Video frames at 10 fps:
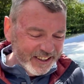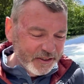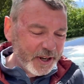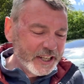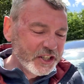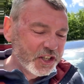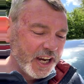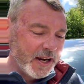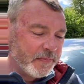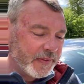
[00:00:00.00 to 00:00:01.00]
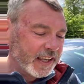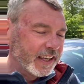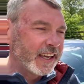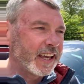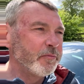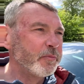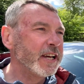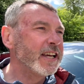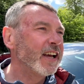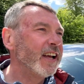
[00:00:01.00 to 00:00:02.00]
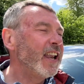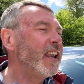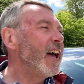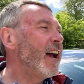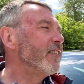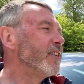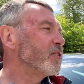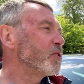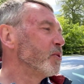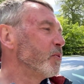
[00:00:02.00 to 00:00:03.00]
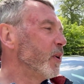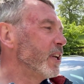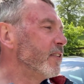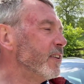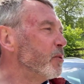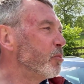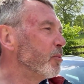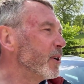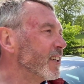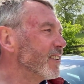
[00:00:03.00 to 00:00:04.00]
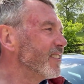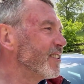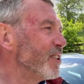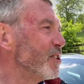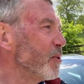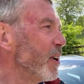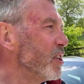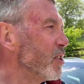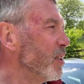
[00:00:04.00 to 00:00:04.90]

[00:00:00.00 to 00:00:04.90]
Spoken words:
Which can be hilarious when you're in a public situation.